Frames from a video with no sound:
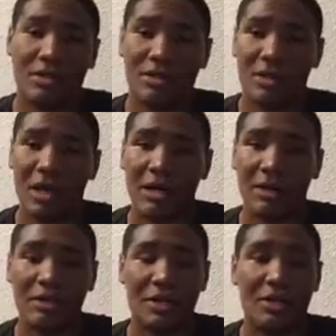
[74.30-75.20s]
You know, I
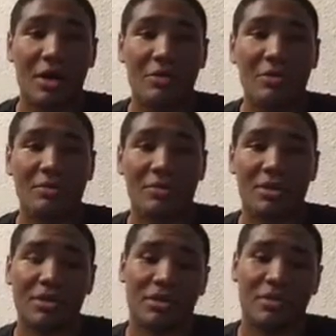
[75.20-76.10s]
don't condone it,
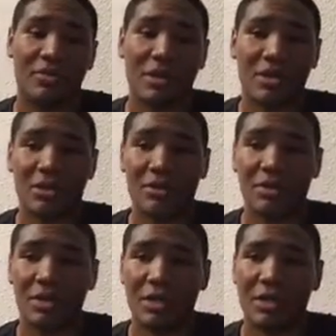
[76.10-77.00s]
but if they could
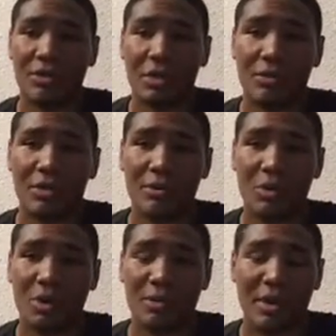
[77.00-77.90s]
do it and get away with it,
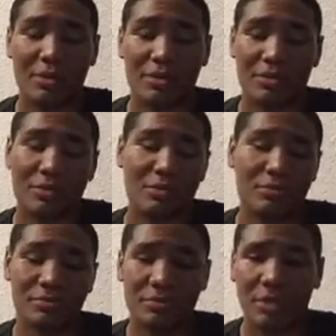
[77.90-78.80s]
more power to them.
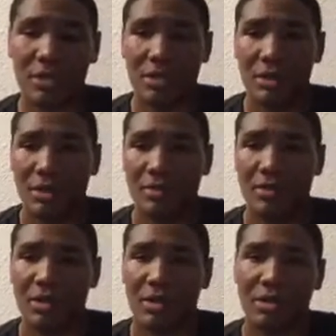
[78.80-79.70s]

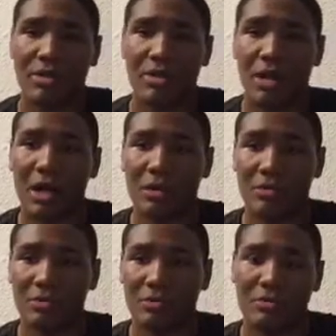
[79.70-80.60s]
But you know, I
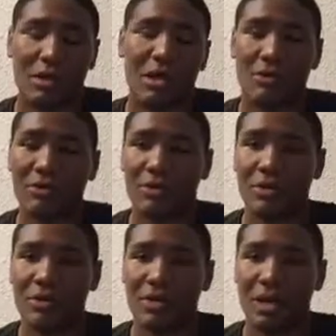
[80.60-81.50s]
don't do
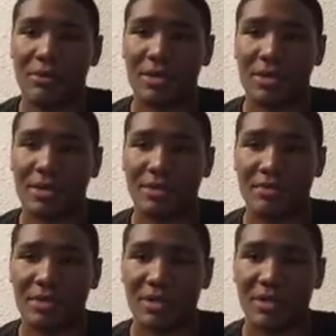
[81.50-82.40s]
those type of things.
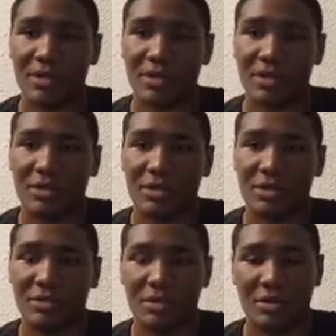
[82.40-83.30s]

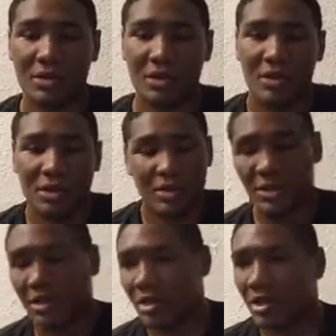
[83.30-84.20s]

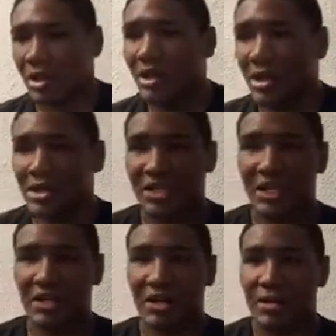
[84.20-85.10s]
But
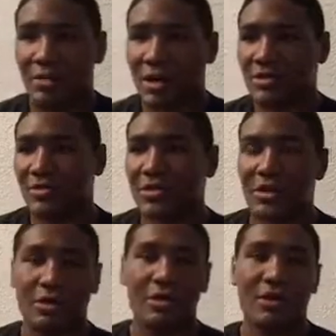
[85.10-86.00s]
cheating only works for
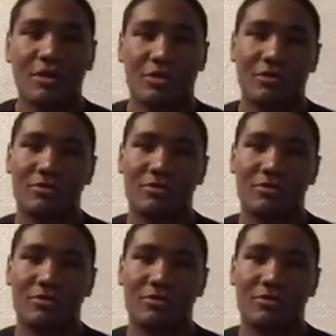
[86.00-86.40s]
so long.